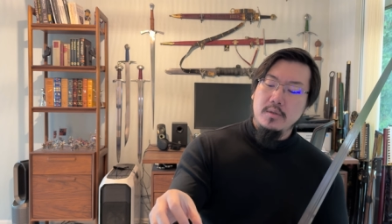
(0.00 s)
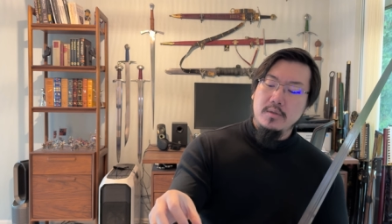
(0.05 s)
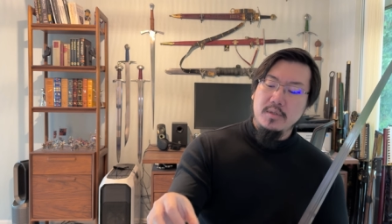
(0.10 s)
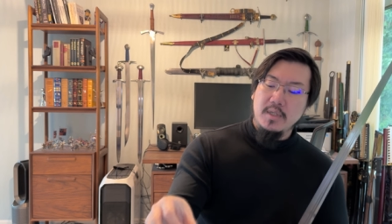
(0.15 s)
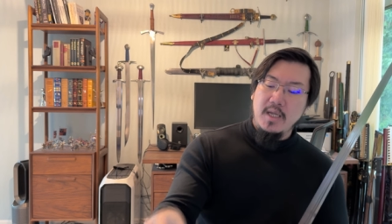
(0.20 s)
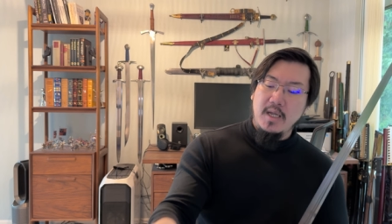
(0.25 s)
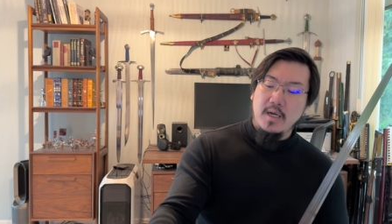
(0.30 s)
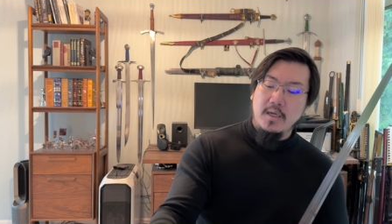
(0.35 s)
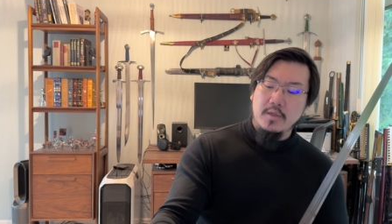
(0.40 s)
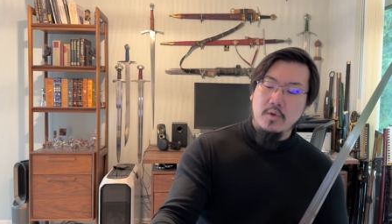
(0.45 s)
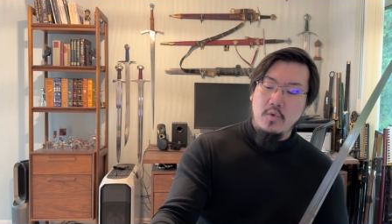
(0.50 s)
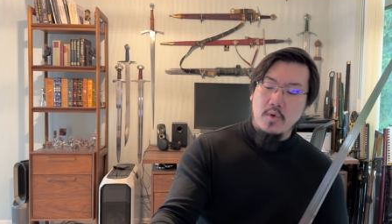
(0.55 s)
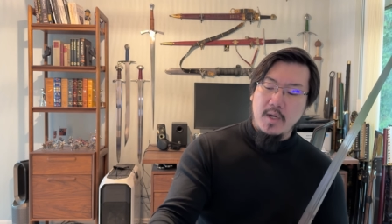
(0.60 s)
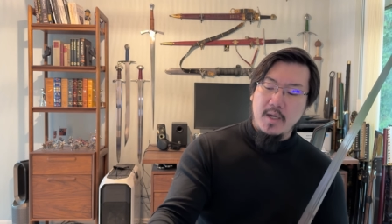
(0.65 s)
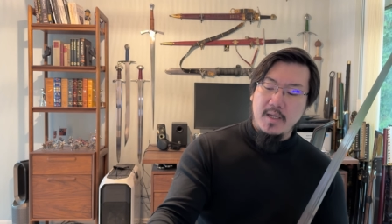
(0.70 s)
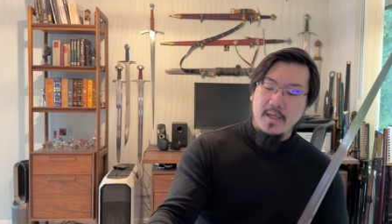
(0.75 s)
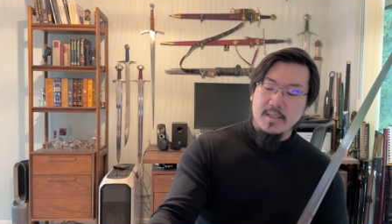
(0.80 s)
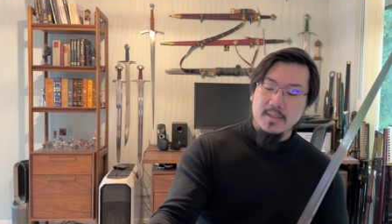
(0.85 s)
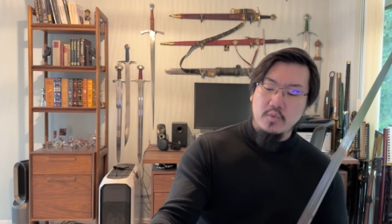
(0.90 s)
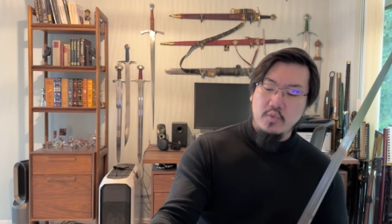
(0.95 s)
The other
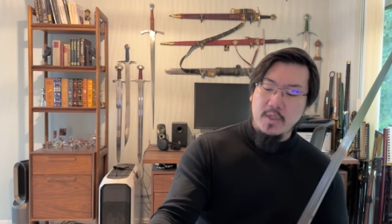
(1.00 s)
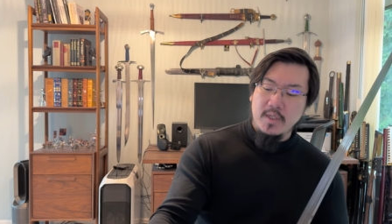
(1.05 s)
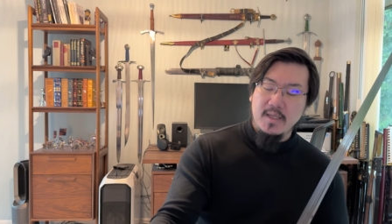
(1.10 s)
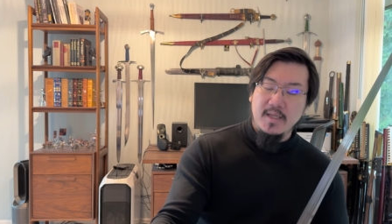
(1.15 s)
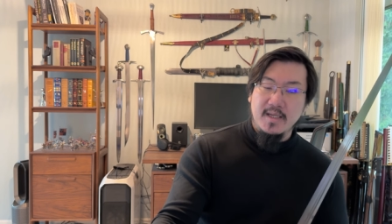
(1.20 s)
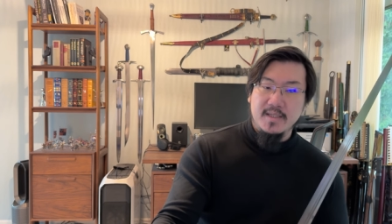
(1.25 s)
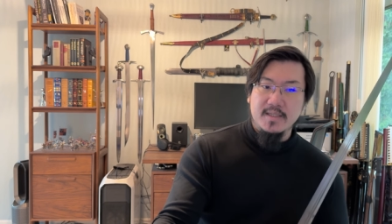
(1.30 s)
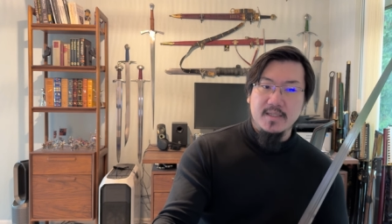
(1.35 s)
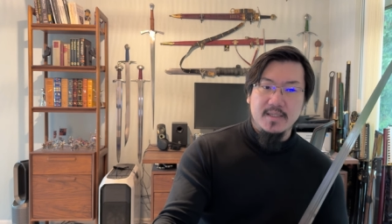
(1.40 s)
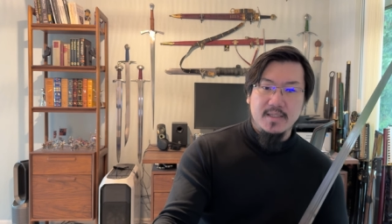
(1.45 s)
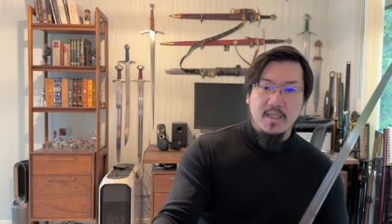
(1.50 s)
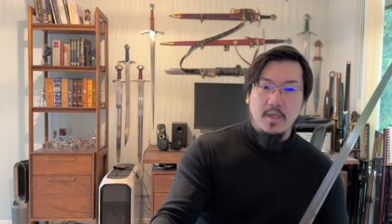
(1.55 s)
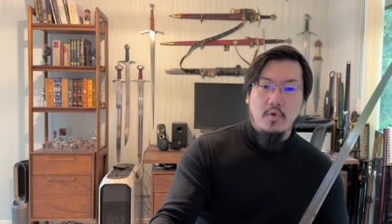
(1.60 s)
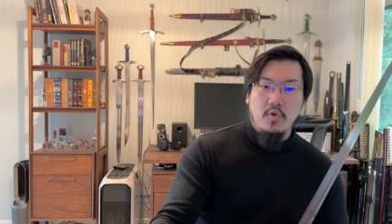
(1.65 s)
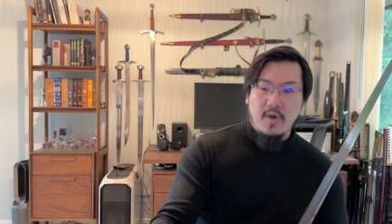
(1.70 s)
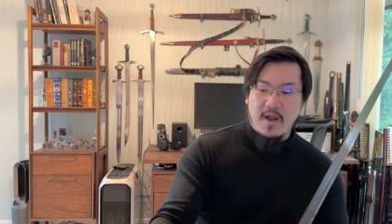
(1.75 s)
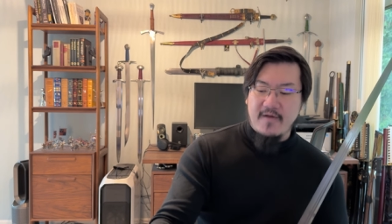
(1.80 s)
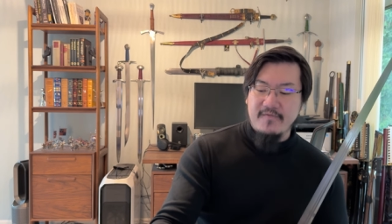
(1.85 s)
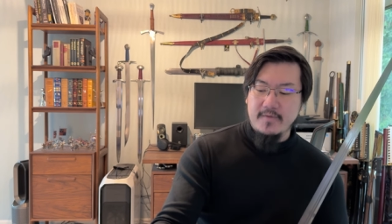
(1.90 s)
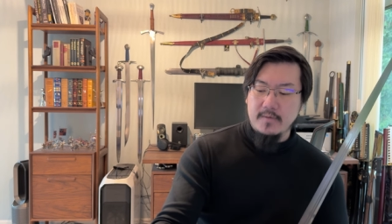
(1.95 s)
one is Windlass
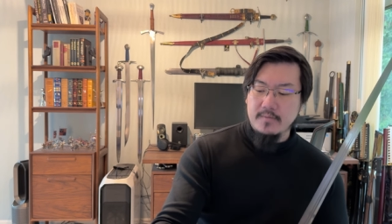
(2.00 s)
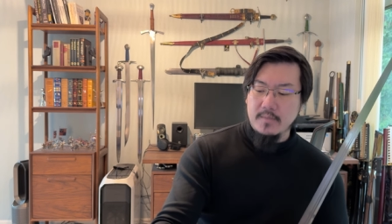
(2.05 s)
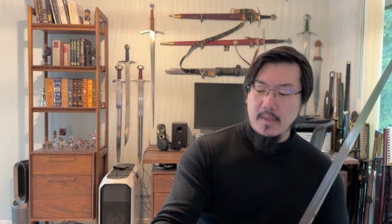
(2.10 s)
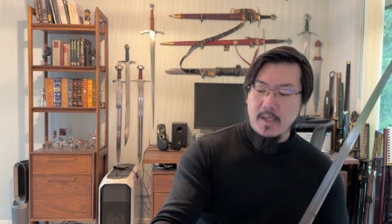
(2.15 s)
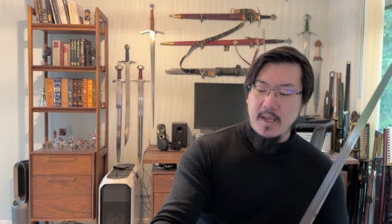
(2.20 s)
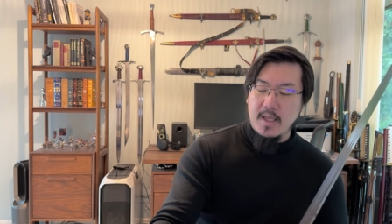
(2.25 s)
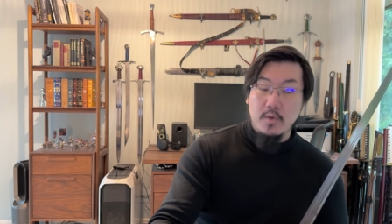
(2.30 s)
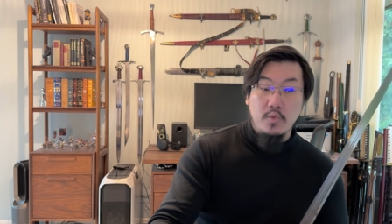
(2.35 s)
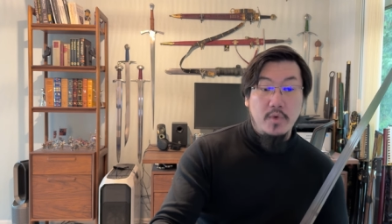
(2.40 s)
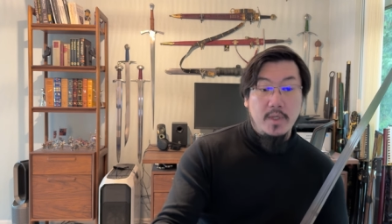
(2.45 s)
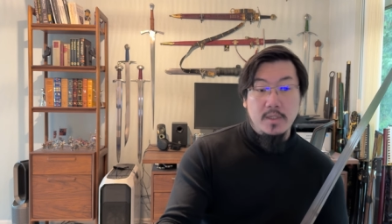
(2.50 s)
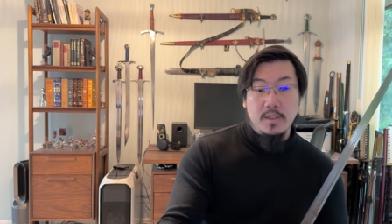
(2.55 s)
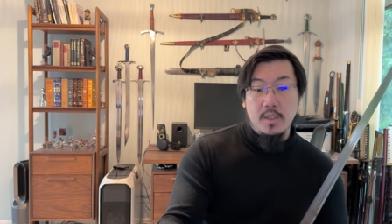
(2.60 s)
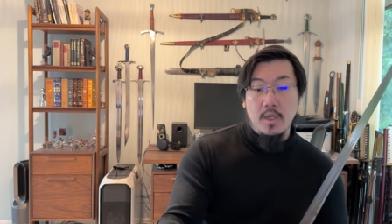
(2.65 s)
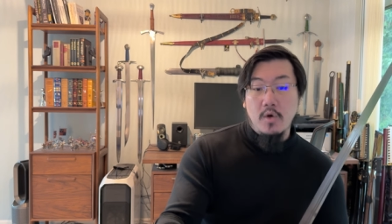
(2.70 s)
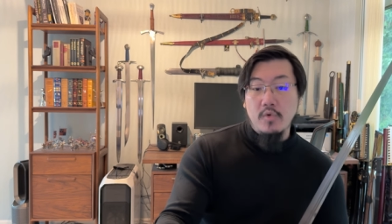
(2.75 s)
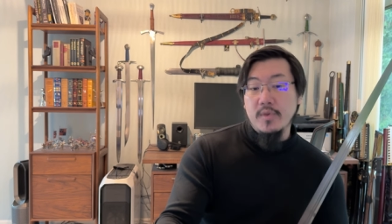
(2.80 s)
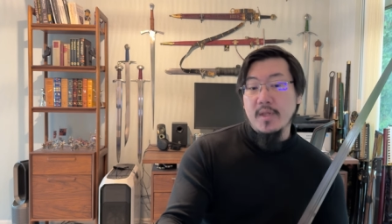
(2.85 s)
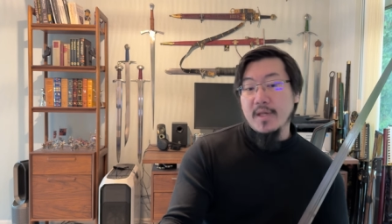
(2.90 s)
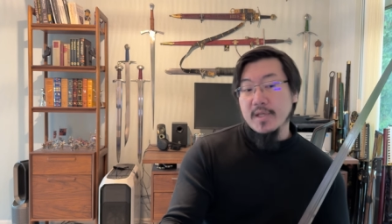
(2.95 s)
Steelcraft and we
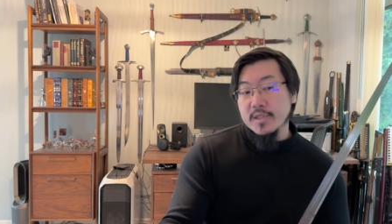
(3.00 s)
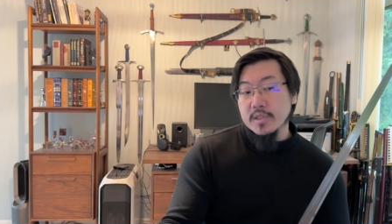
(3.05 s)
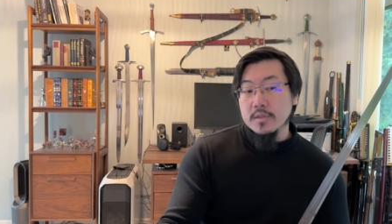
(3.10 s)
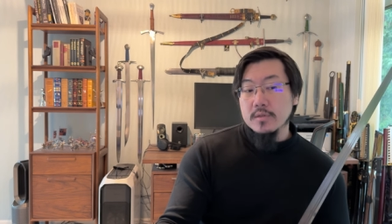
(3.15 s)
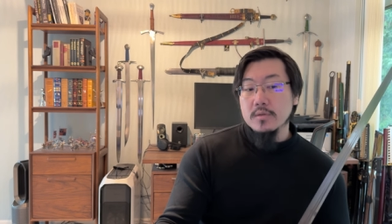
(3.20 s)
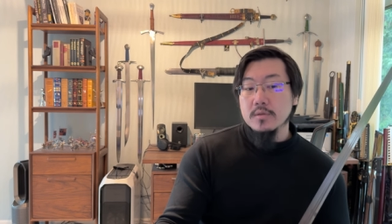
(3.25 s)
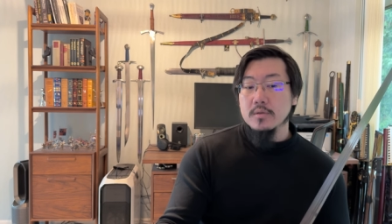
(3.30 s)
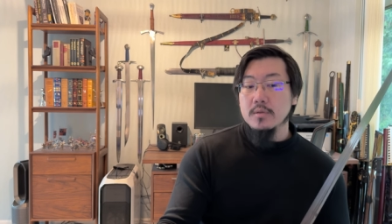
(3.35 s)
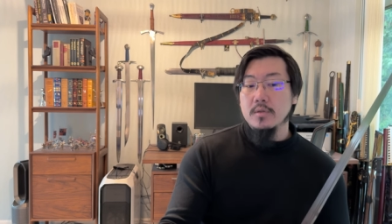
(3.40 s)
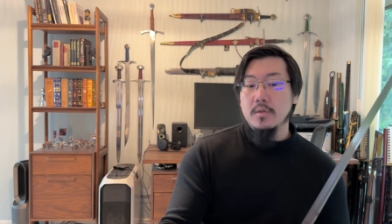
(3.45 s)
know this